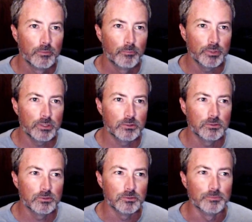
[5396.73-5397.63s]

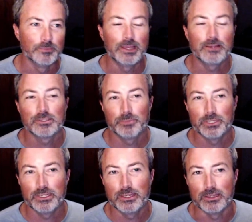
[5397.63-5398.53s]
Boom. That was a
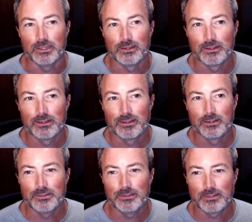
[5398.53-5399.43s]
big hit. Do
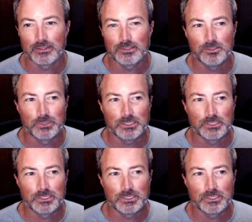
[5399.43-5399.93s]
you think that's too much